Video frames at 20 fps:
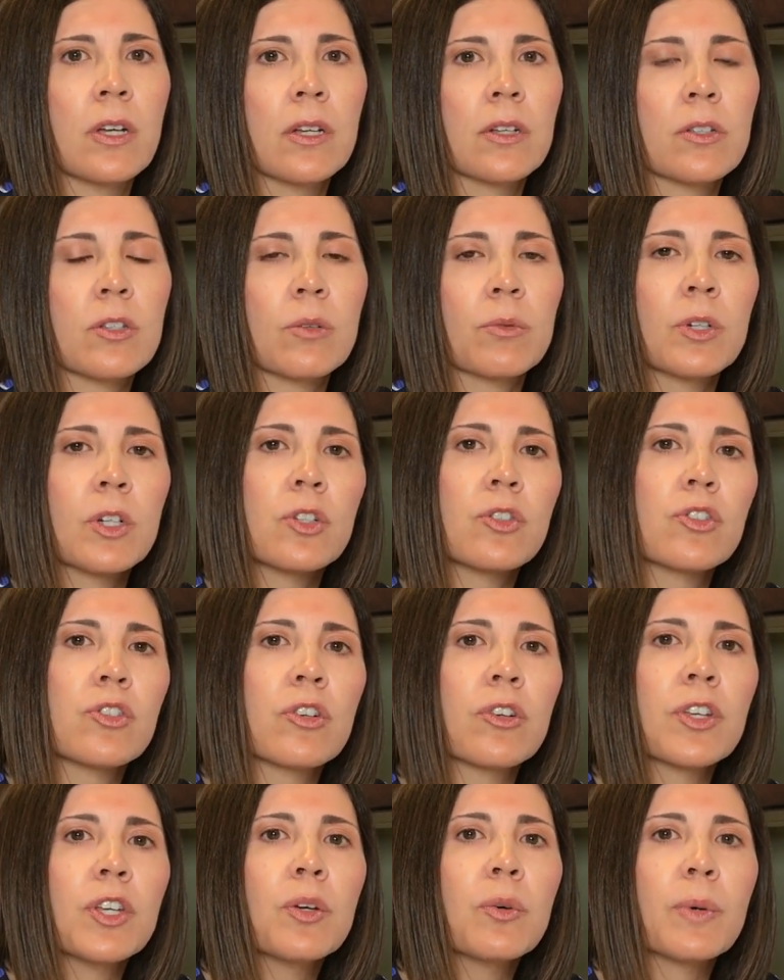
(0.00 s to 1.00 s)
So I want to
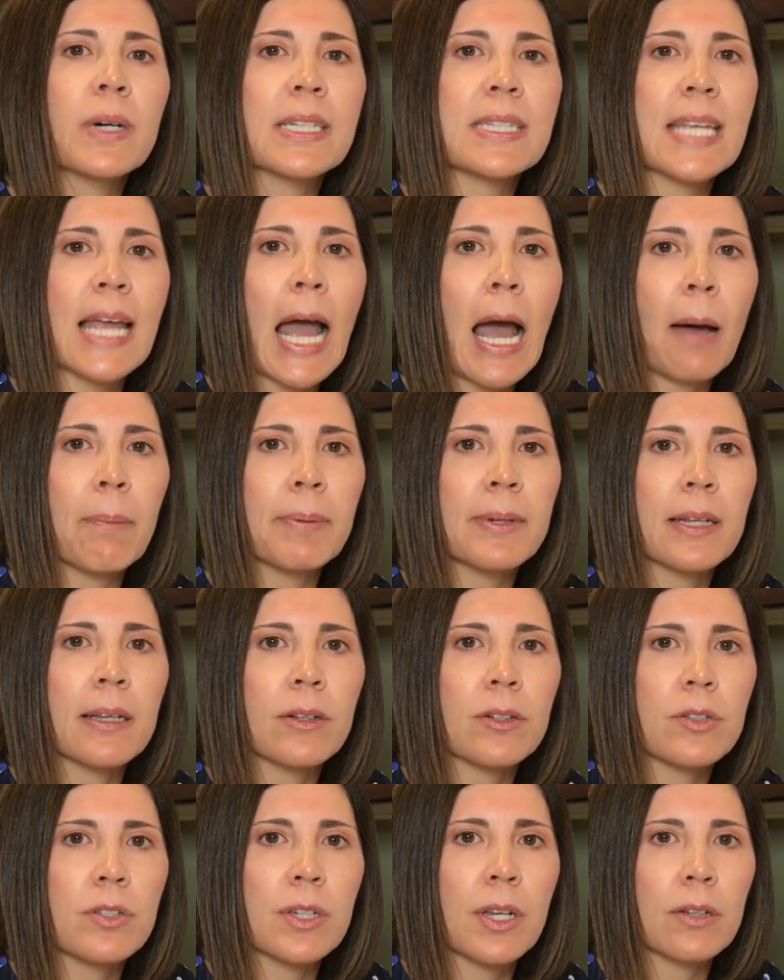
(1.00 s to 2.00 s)
show you what's
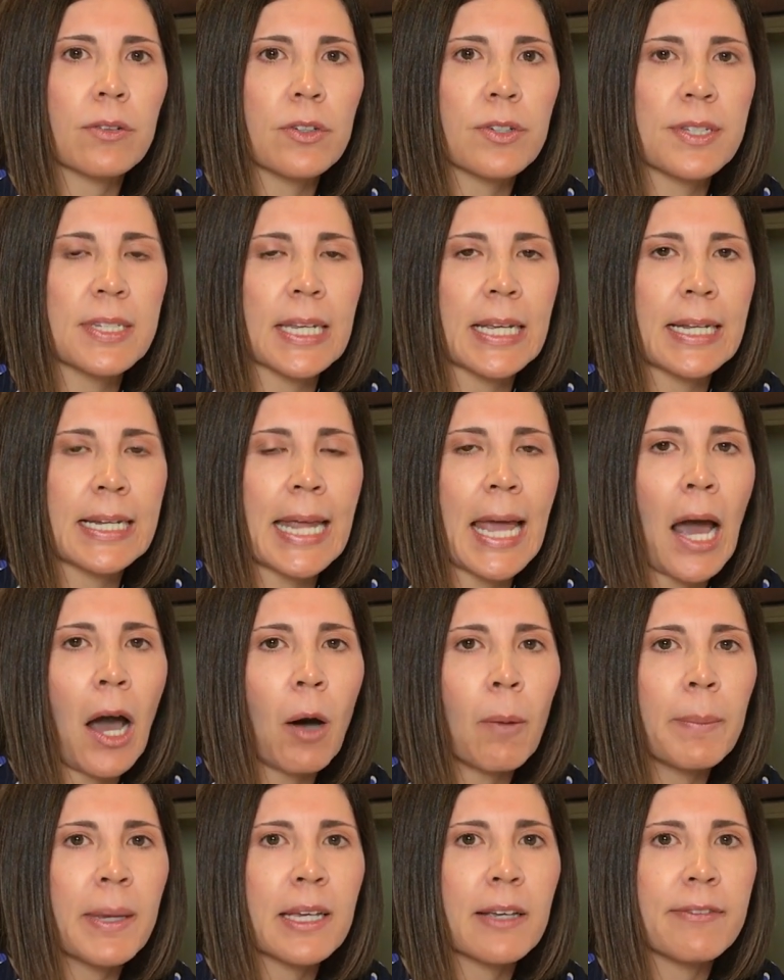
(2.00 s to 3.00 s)
happening so you understand
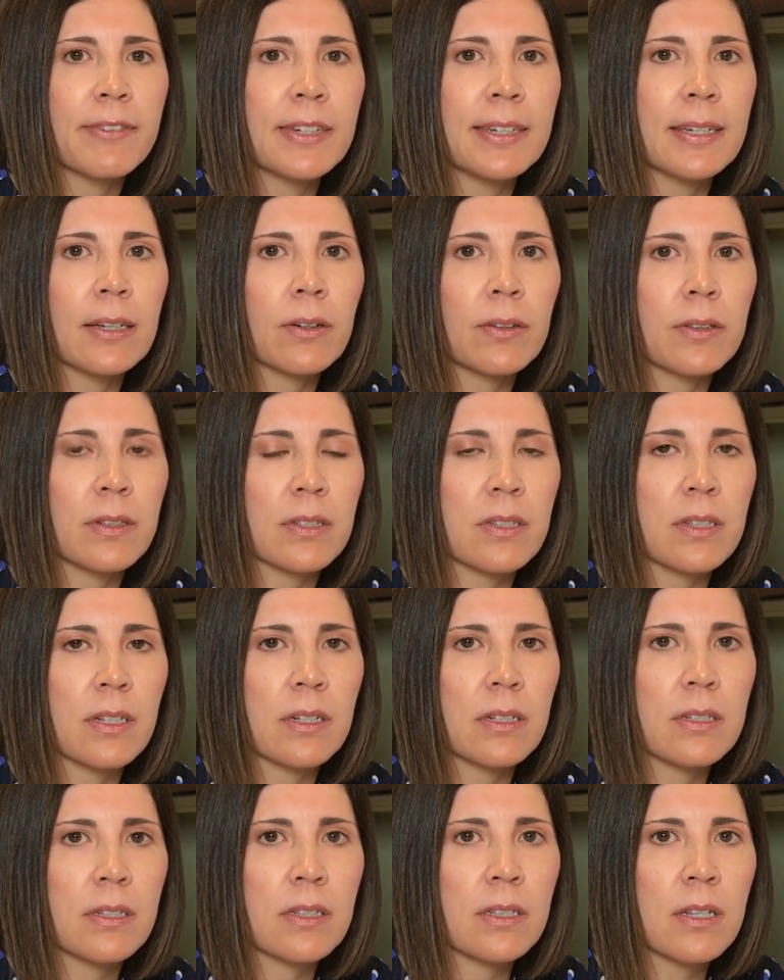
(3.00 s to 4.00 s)
how big of a deal this
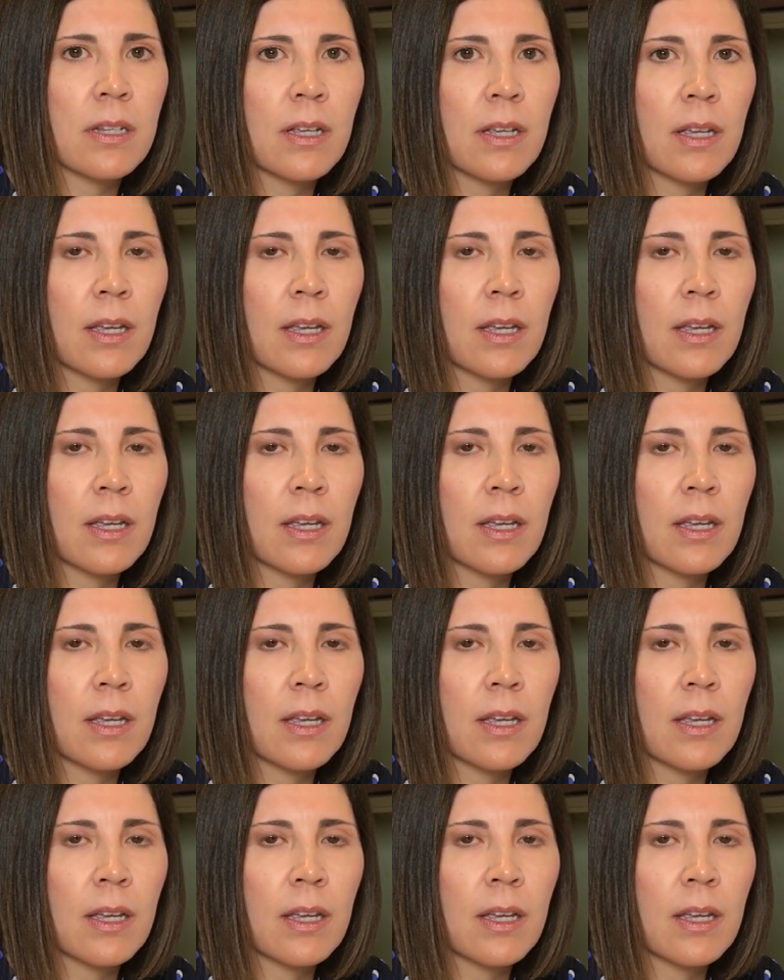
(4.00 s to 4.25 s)
is,